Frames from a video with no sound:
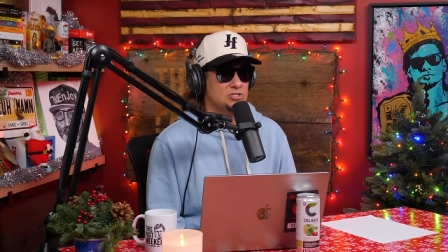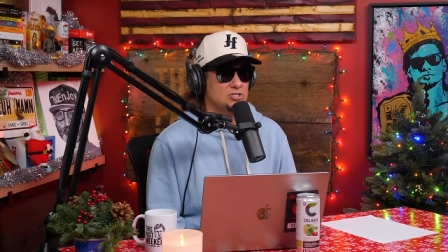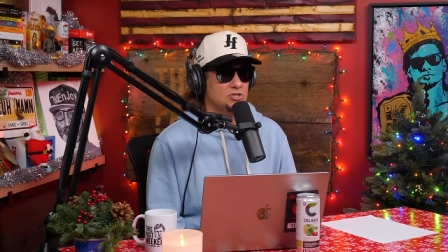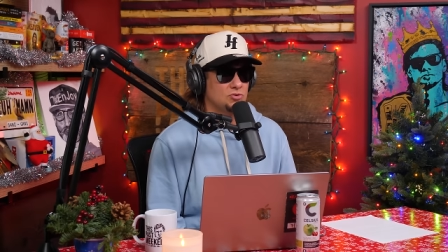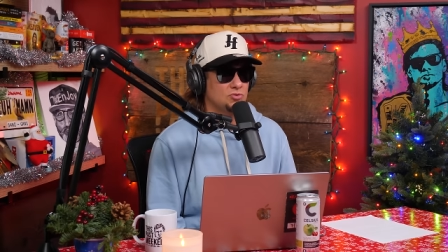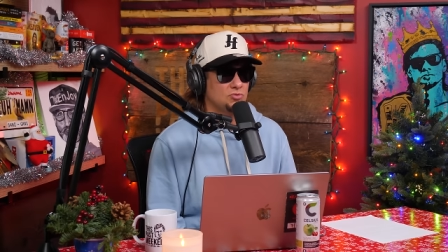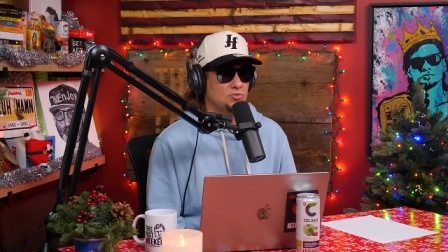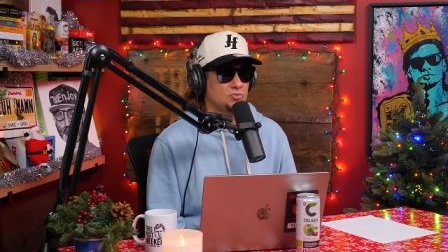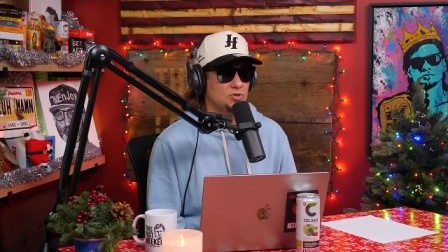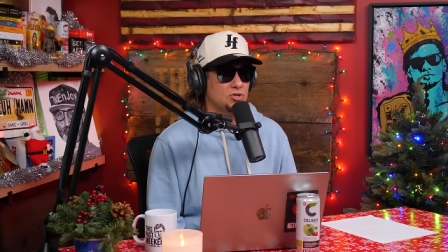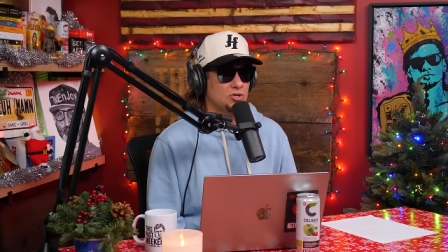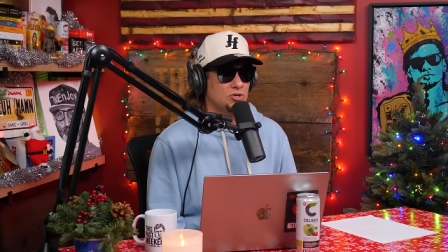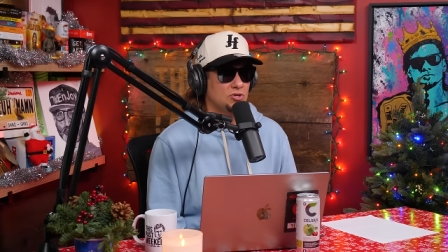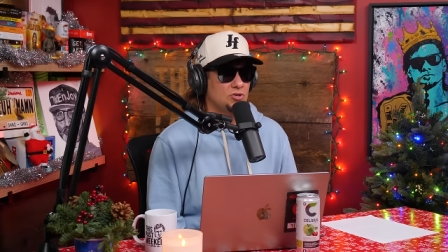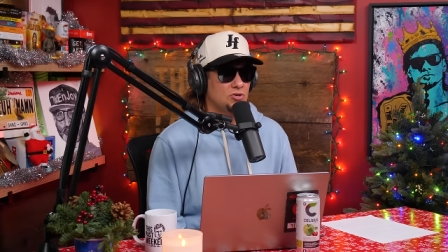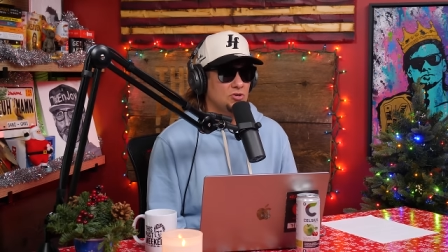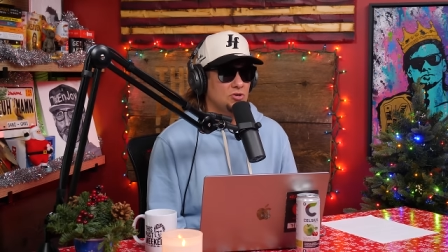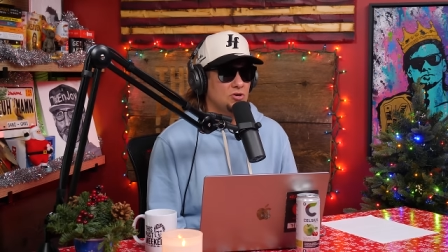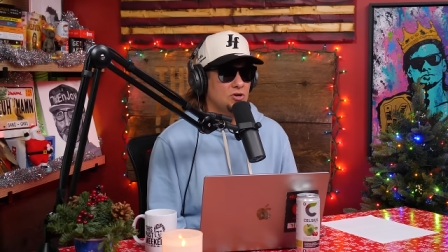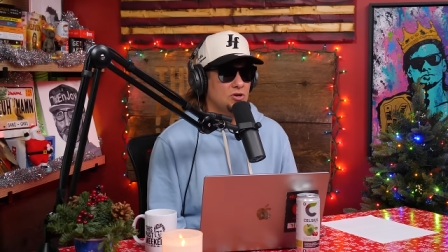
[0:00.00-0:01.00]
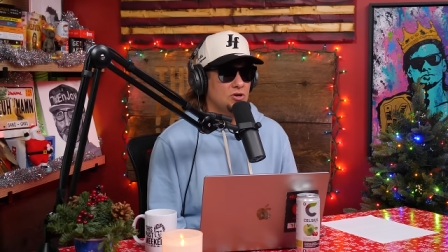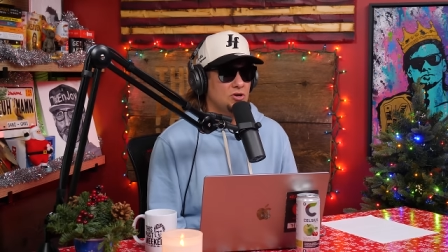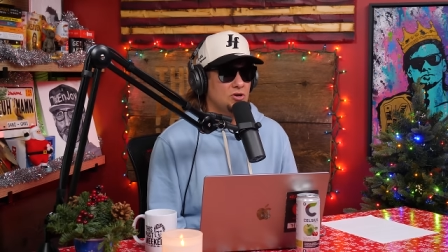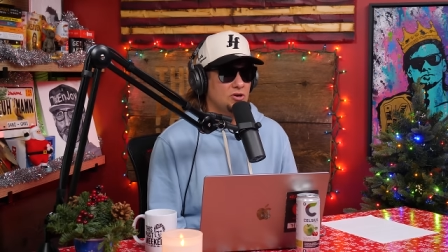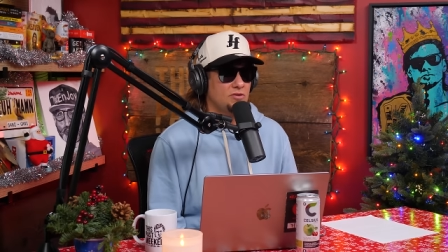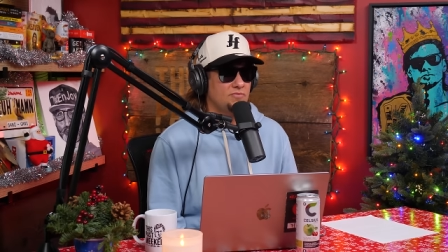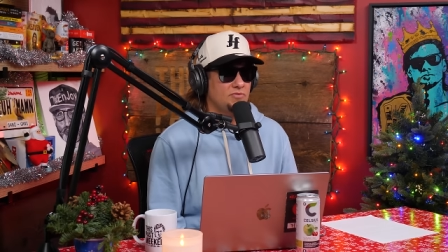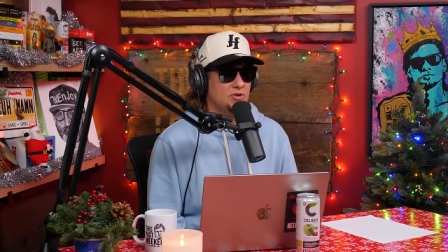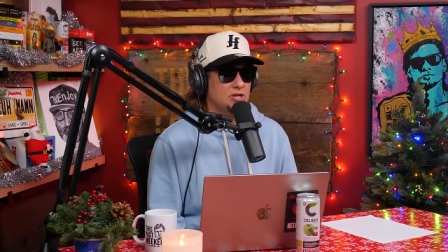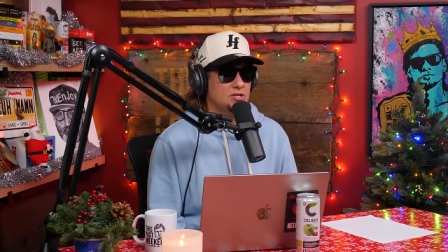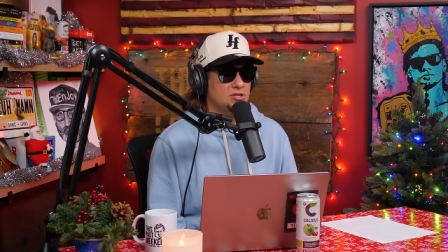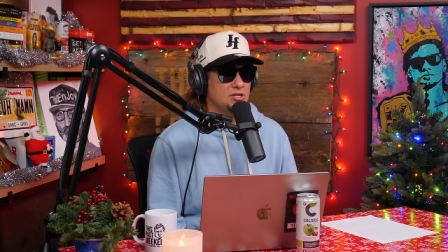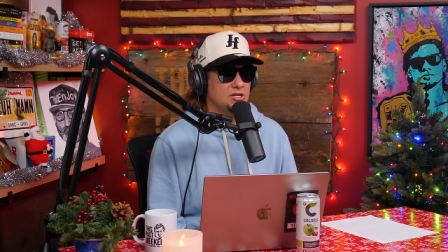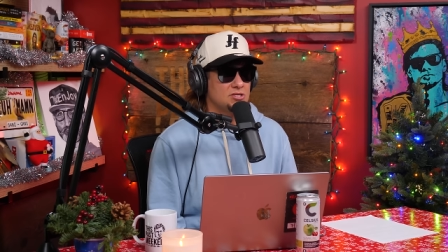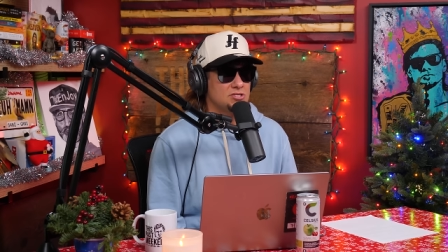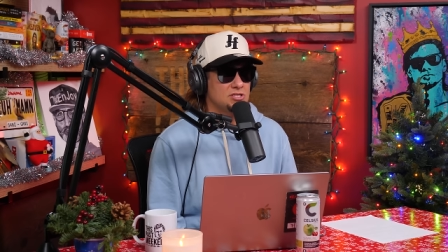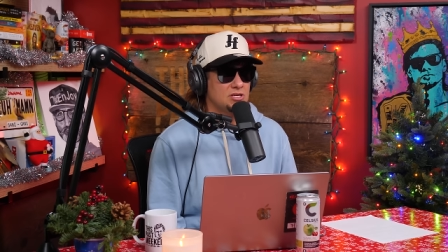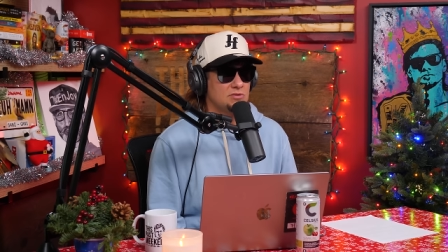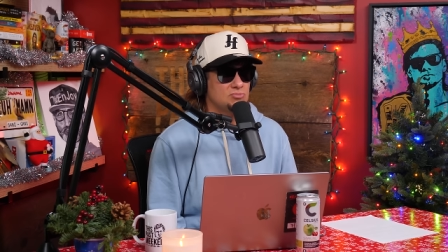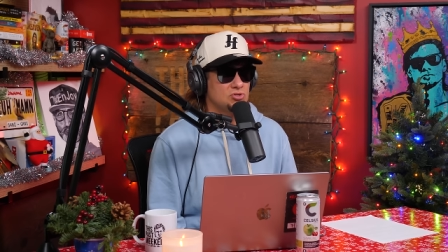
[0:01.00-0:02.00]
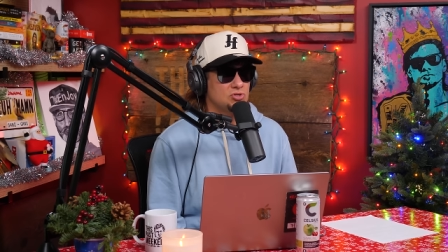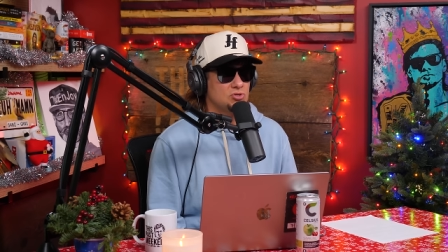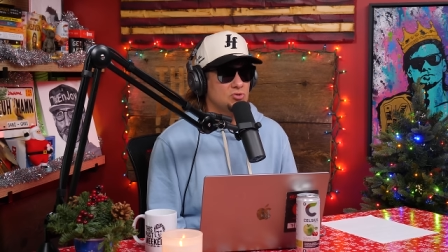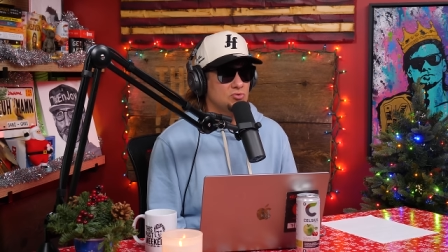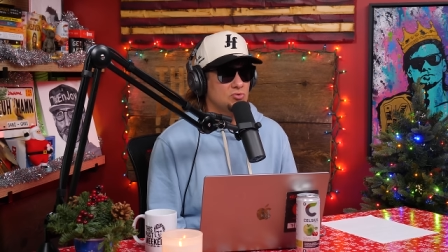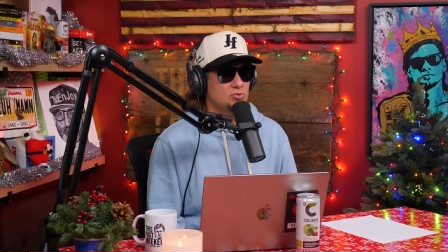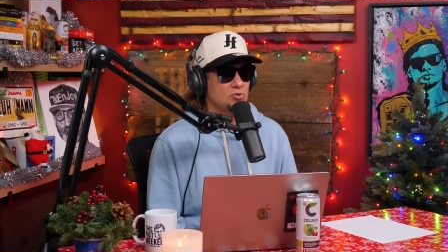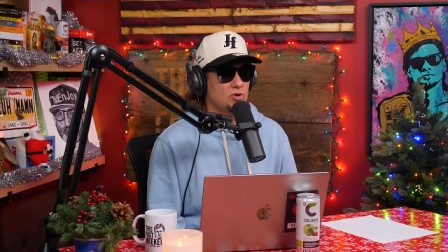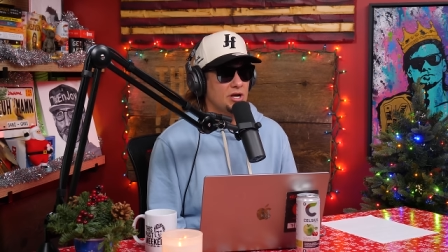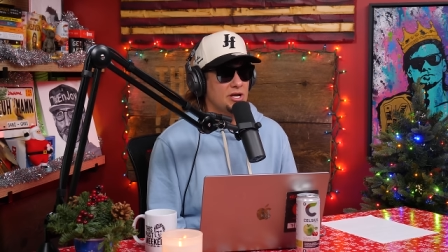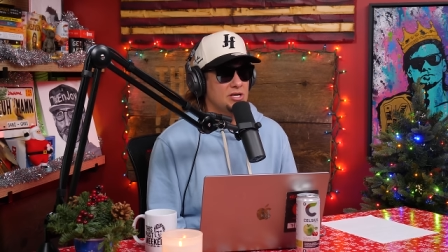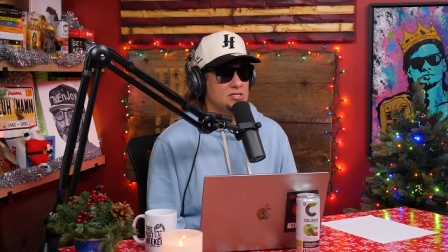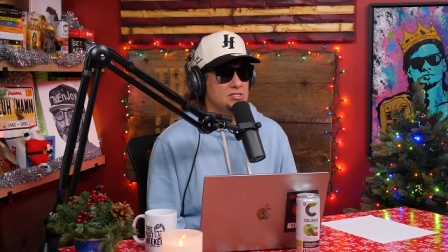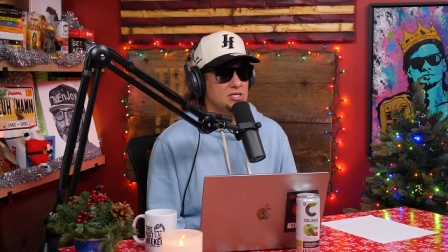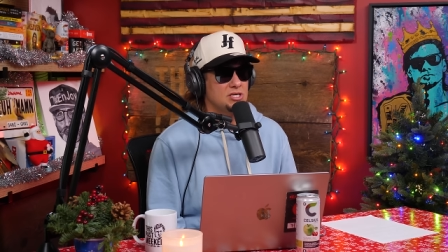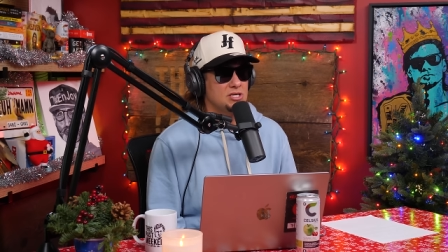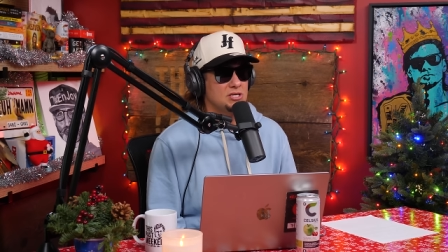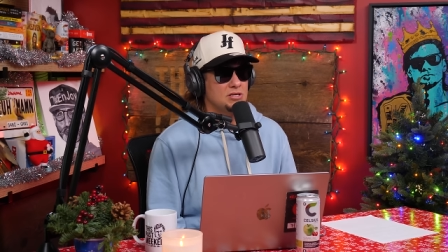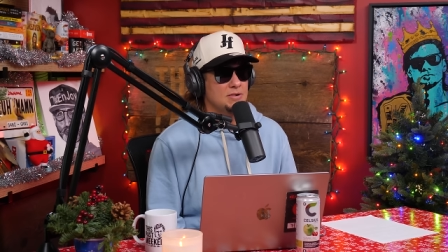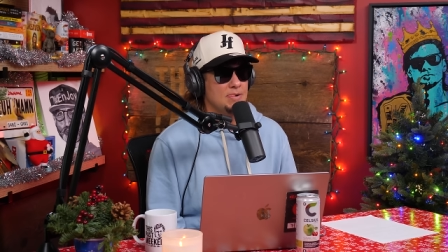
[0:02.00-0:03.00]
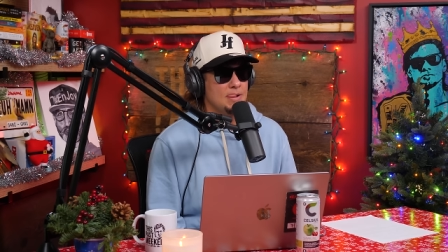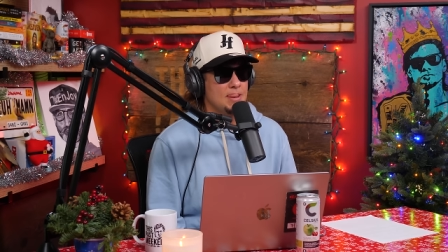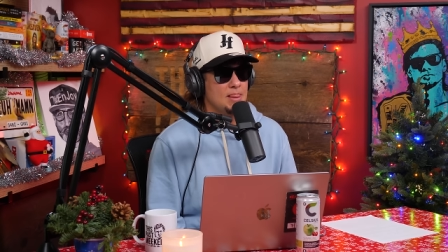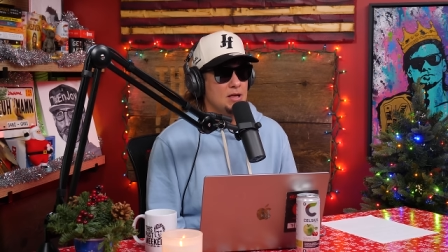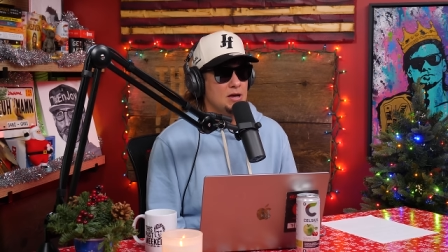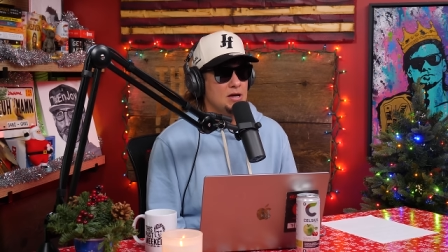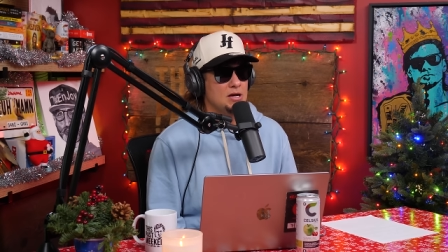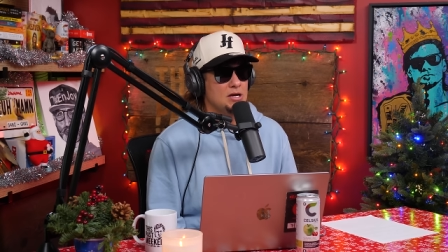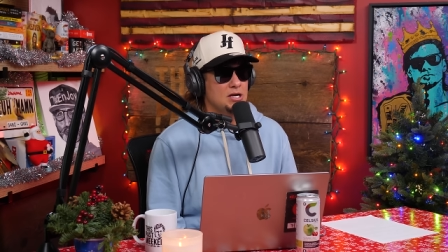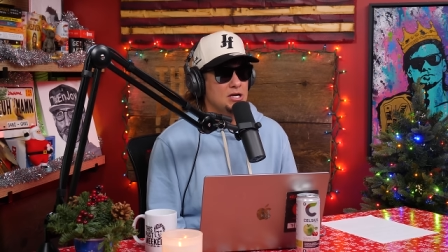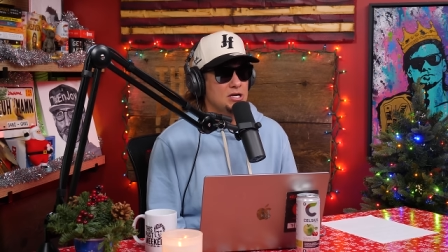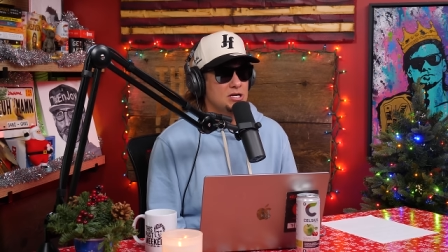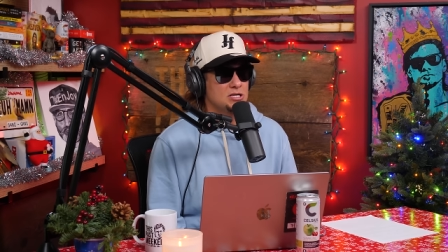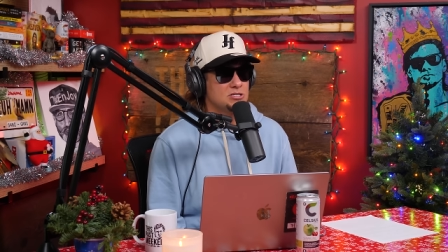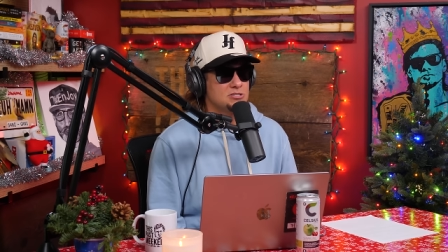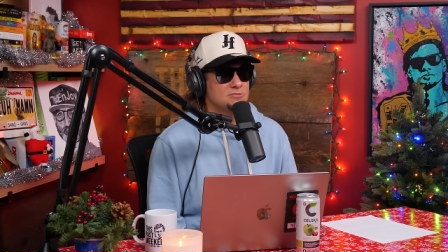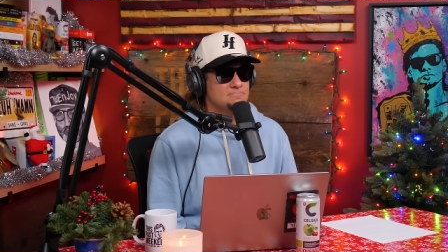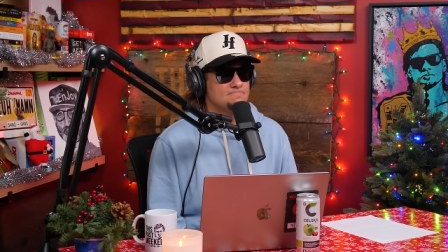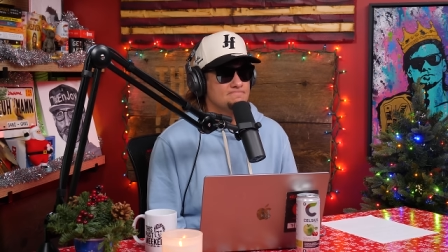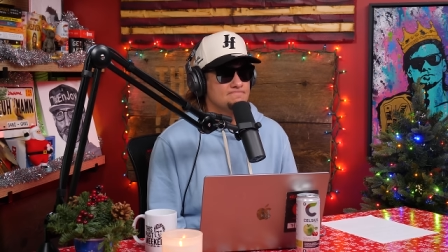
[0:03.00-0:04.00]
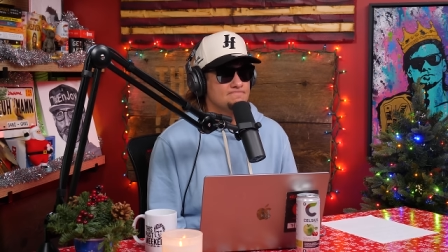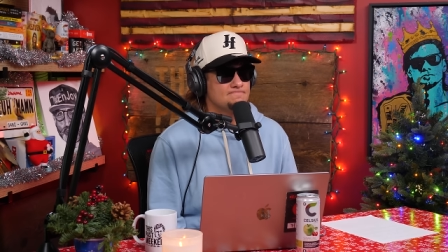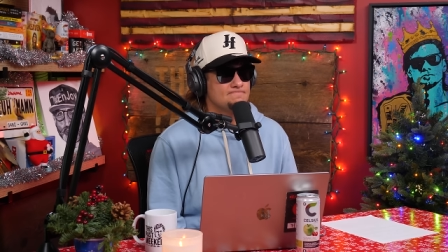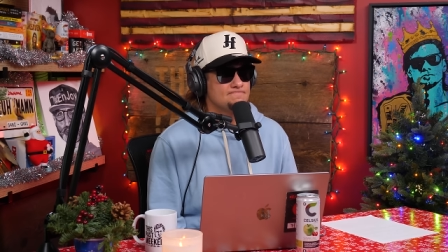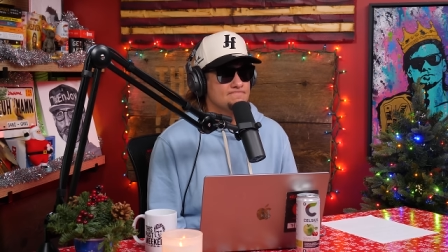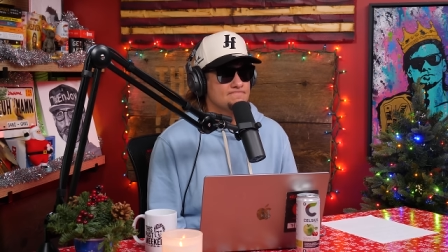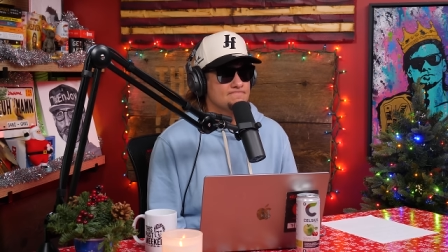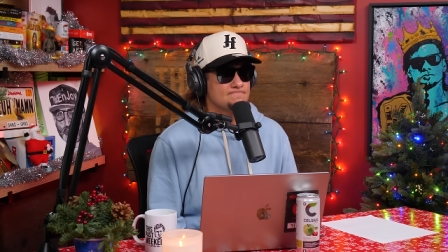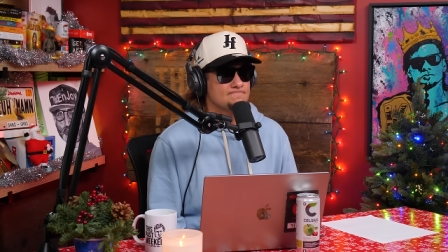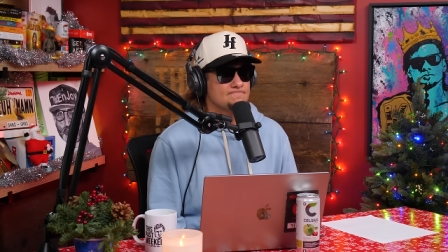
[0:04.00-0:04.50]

So uh, if anything seems too crazy, um,